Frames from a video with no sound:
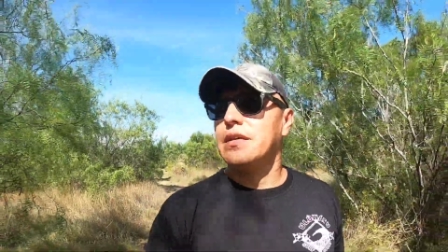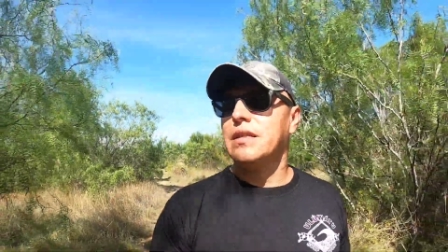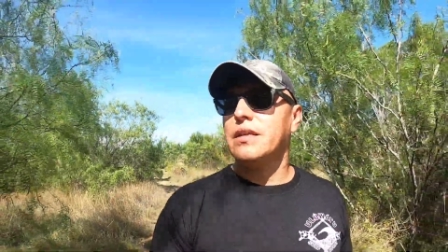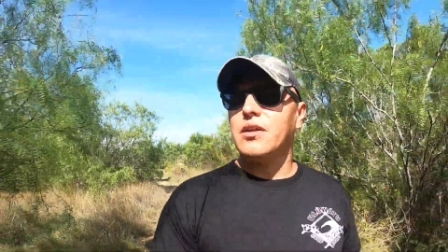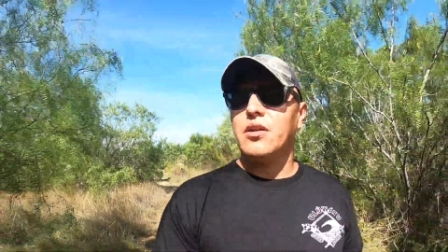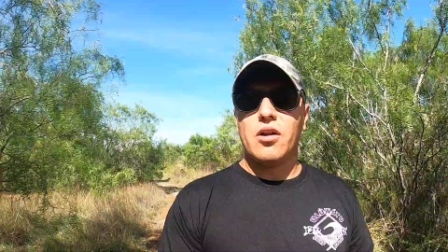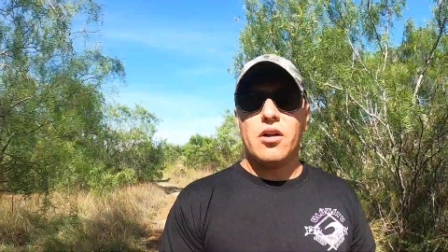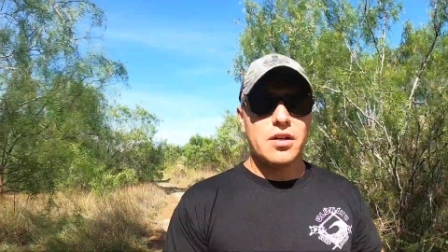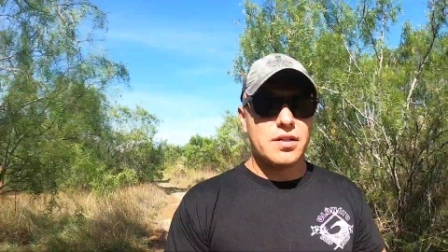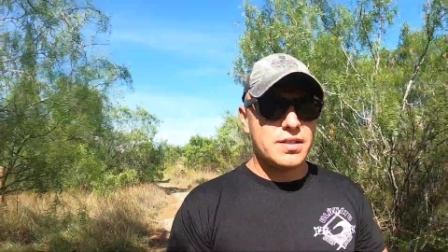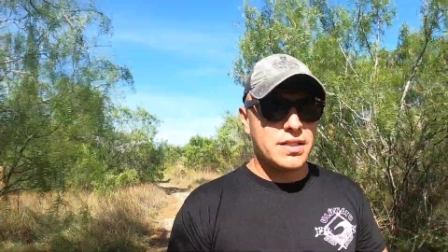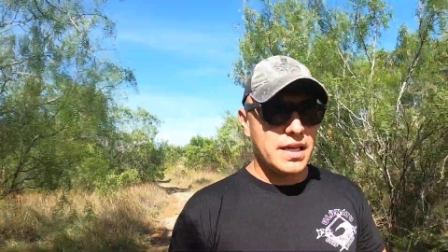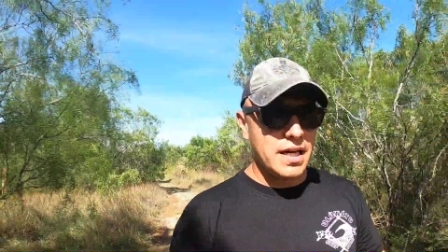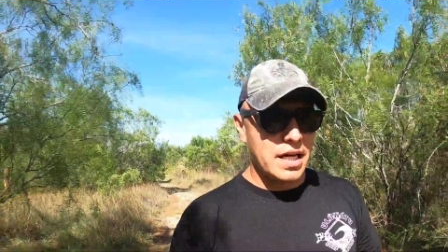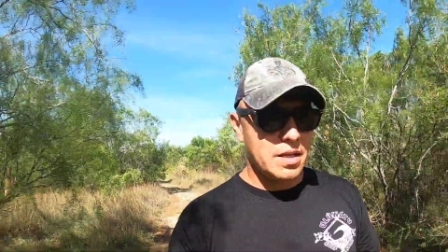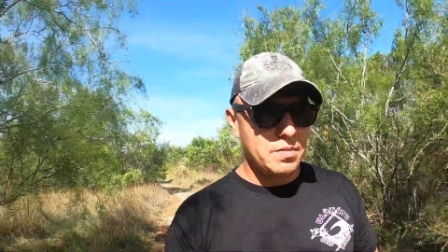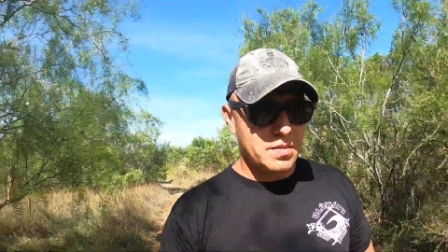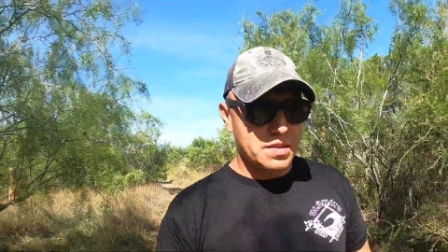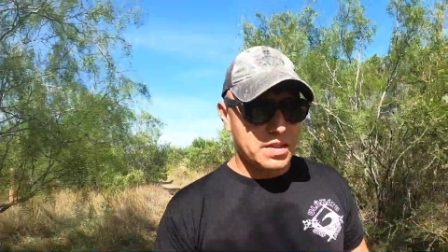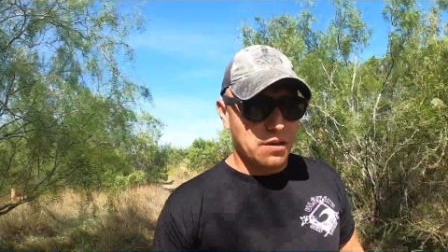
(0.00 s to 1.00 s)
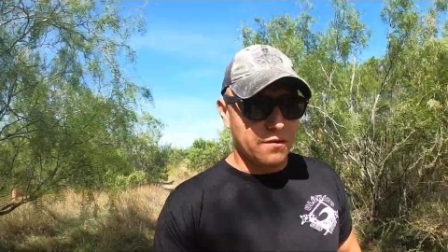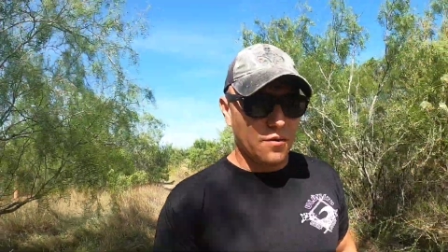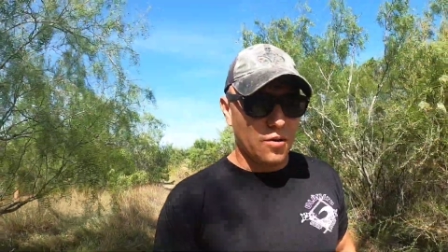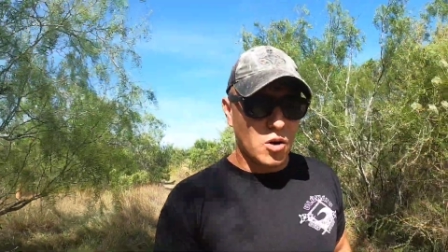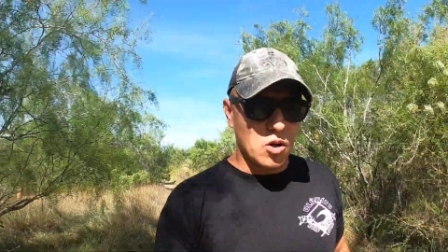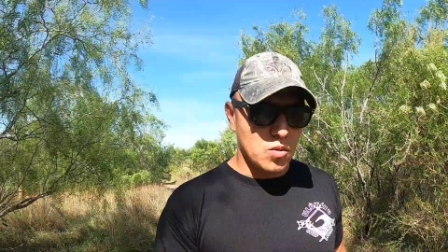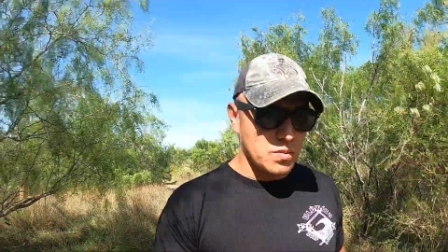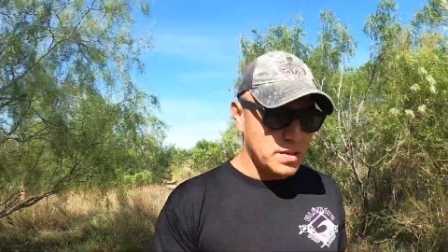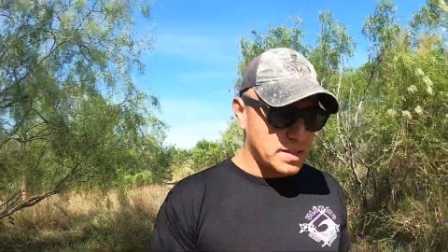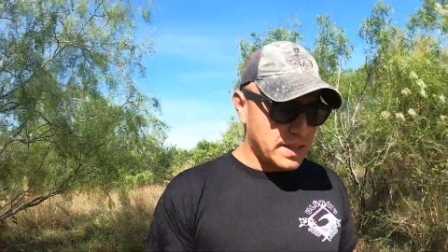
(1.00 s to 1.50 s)
There are types of
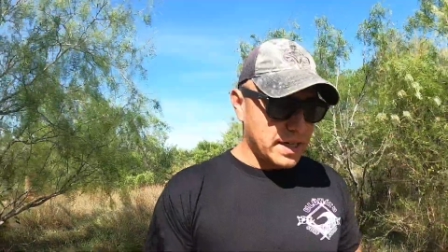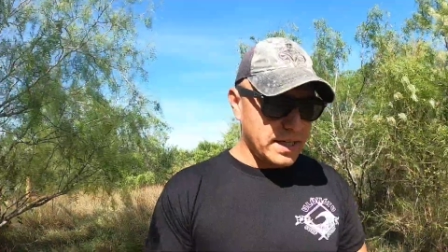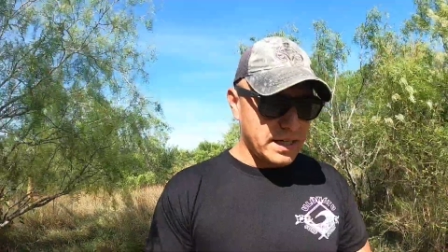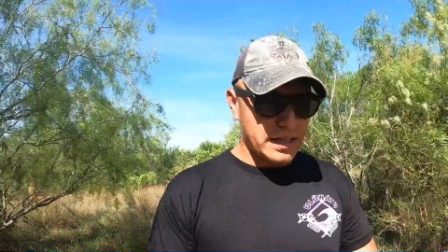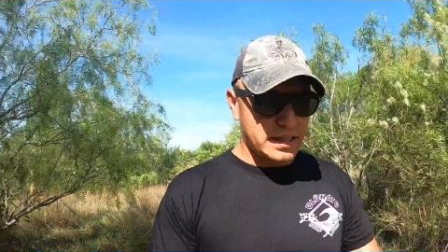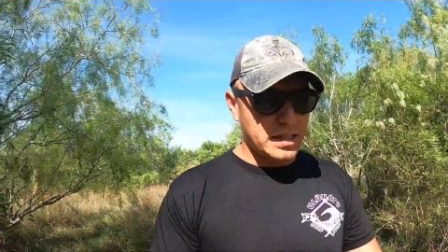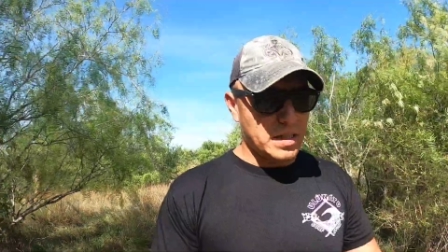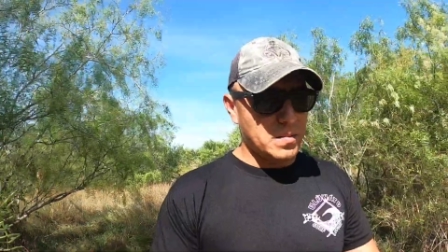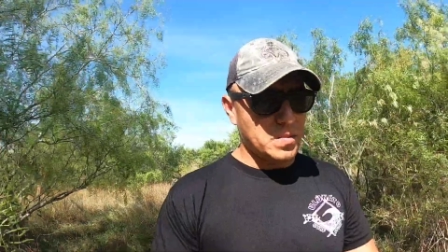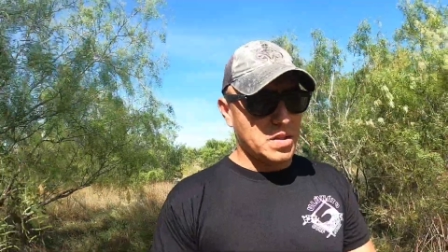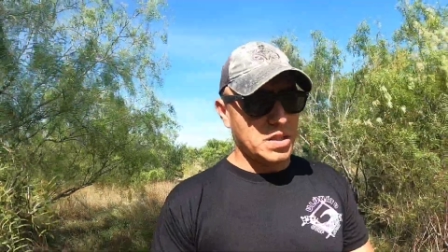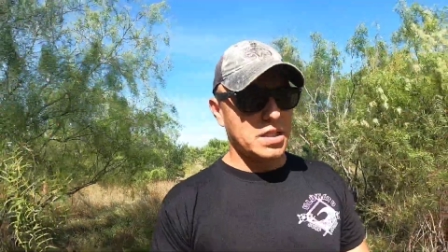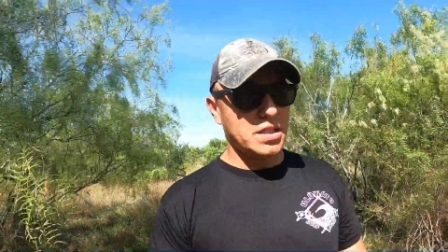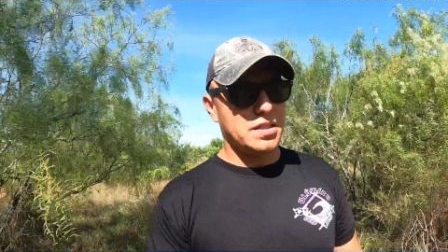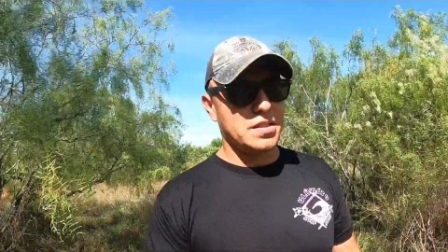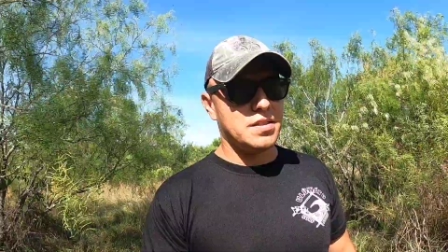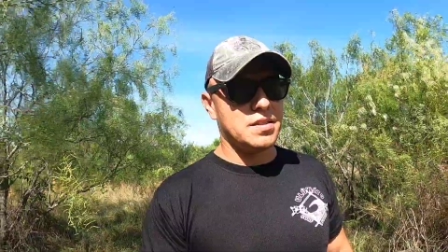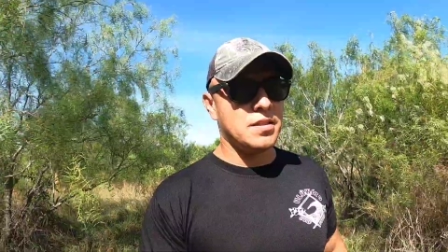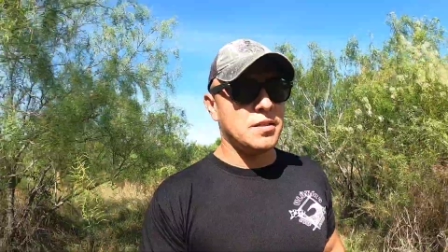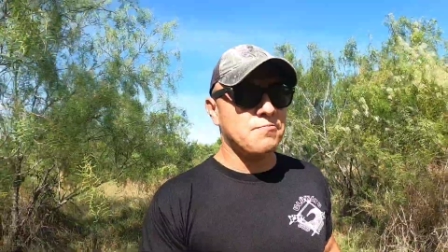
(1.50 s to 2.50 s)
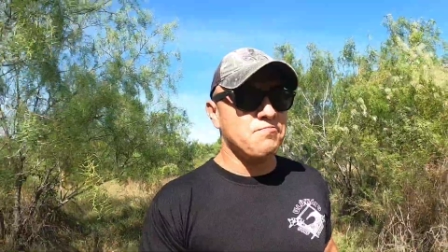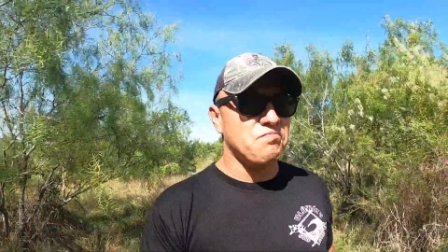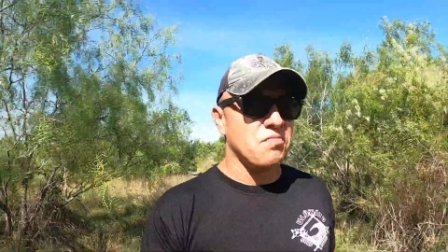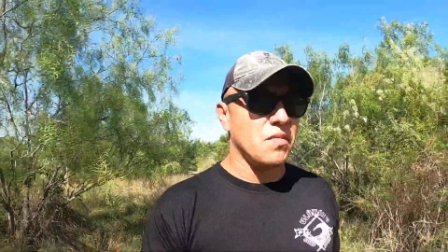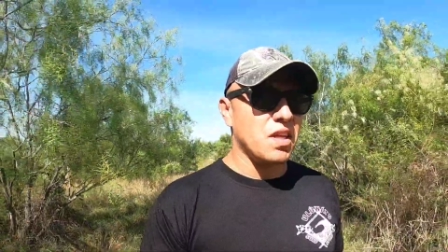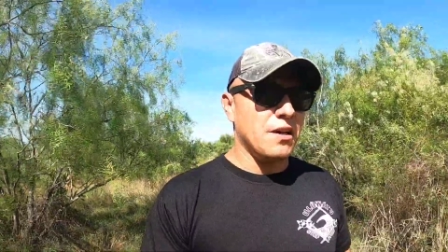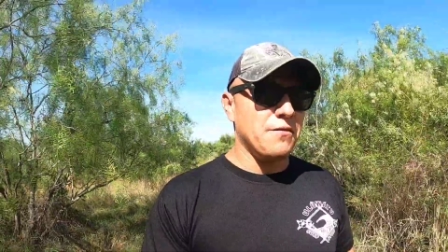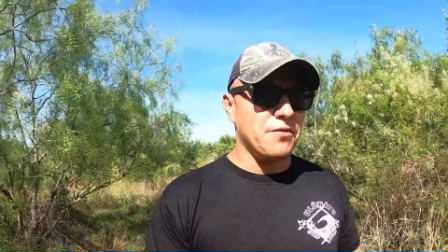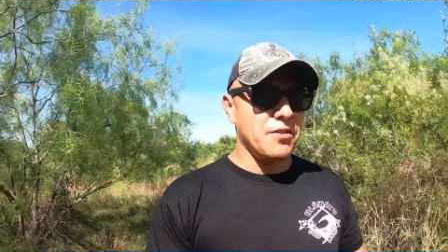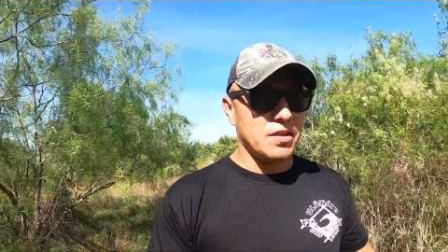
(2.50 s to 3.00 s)
homestead exemptions
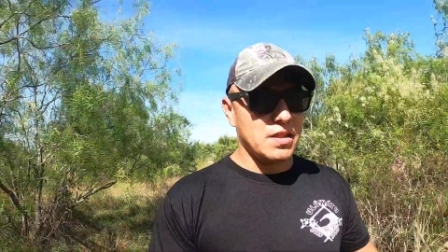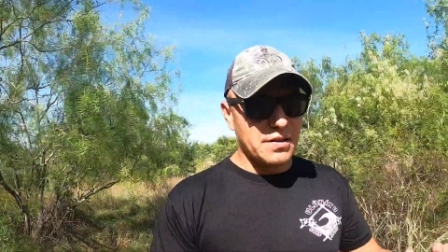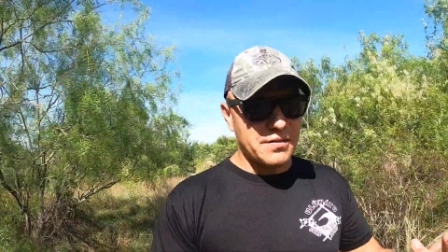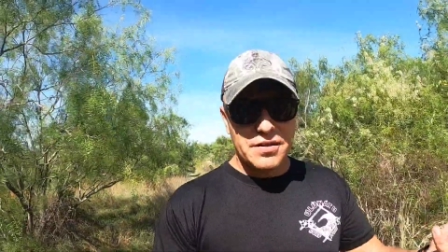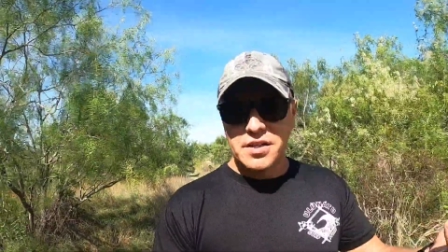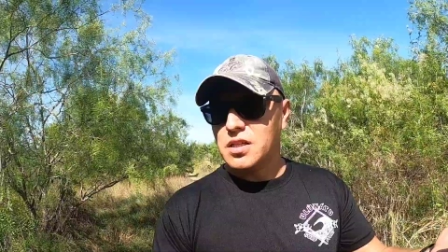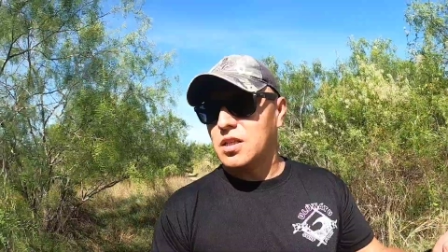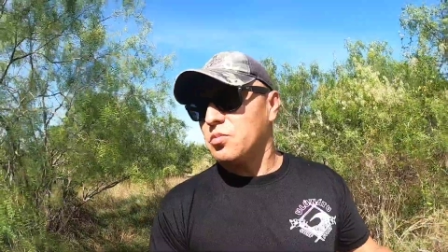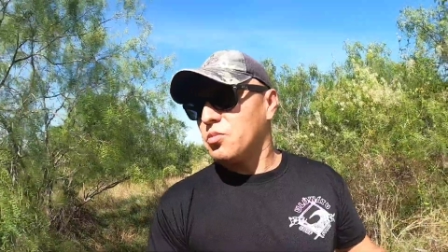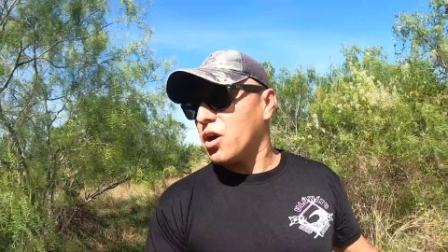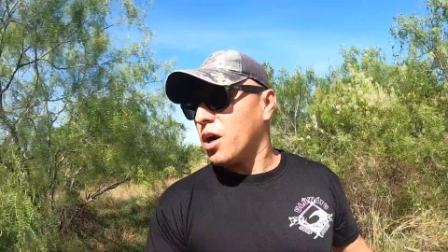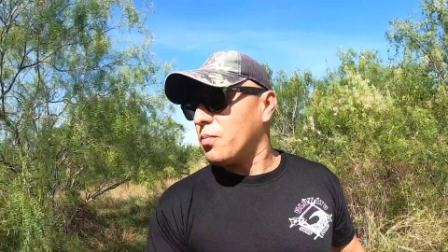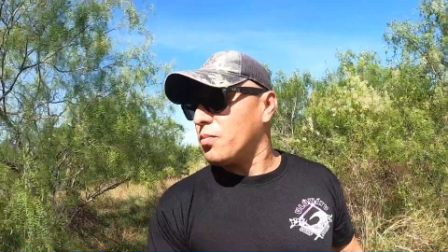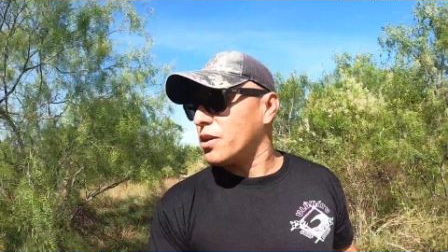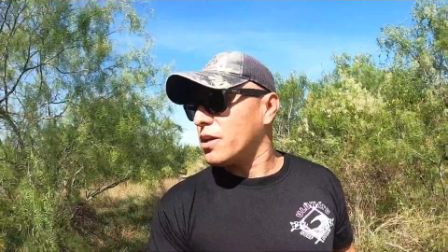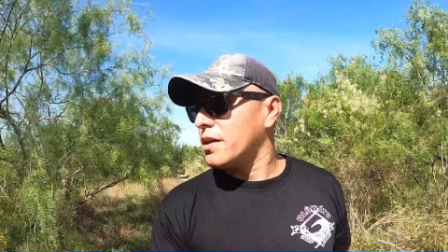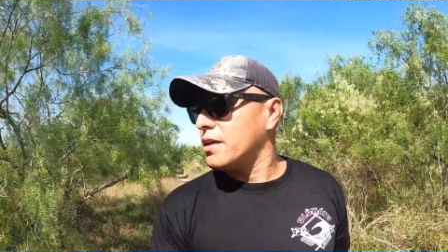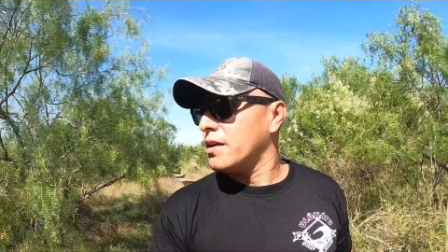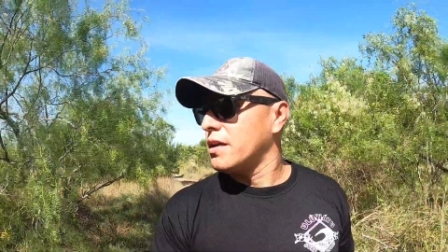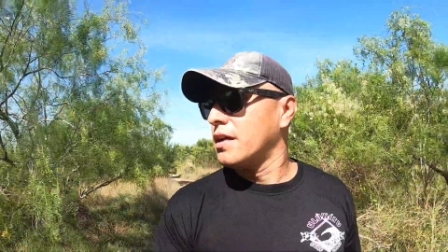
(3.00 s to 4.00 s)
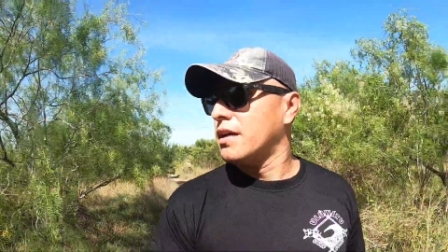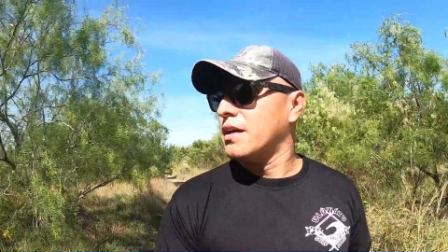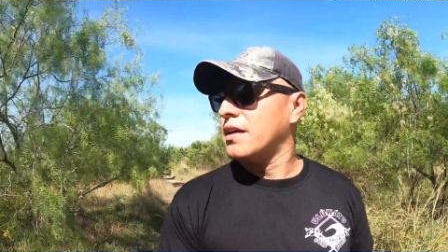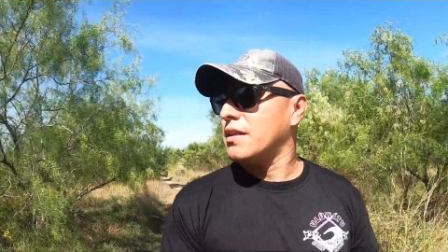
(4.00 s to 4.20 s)
if you're living on the property.